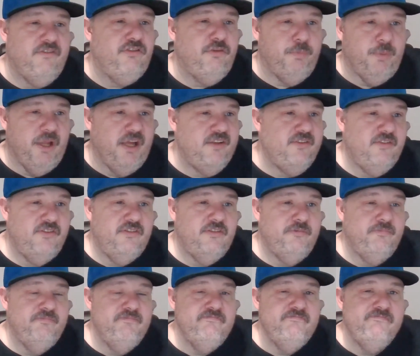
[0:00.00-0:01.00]
of
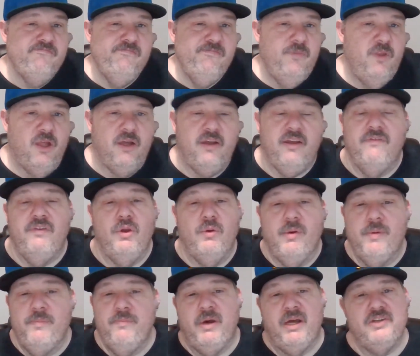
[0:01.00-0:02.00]
splits. They'll give
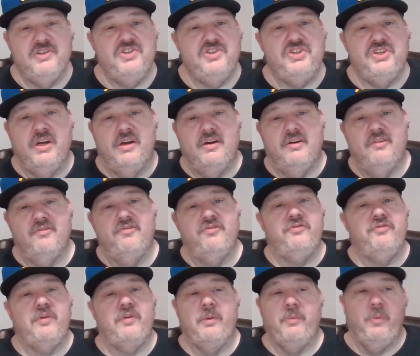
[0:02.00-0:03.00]
you a bunch of,
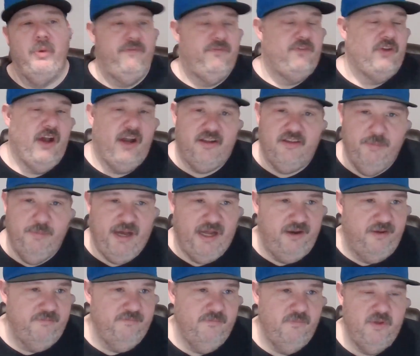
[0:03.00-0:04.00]
we've talked about
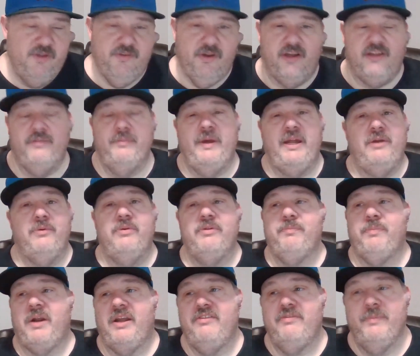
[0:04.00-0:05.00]
it. We talked about it with
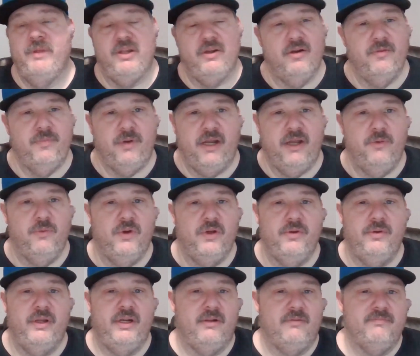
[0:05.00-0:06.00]
Bryce Miller and Brian
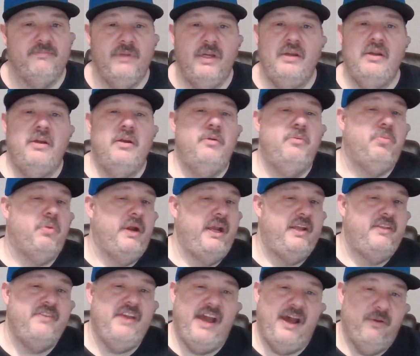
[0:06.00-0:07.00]
Wu. It'll
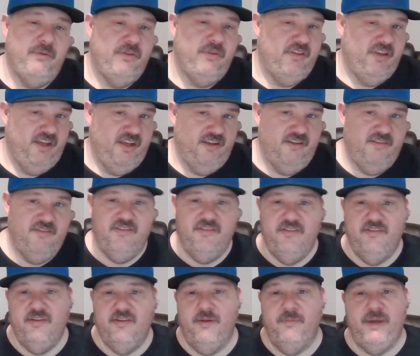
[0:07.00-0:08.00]
break down
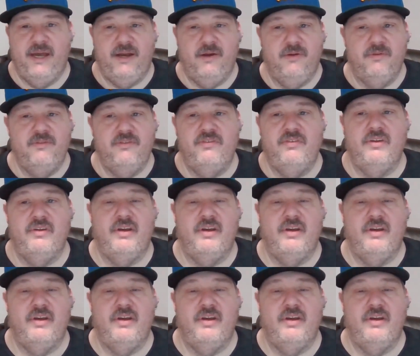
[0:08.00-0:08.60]
things about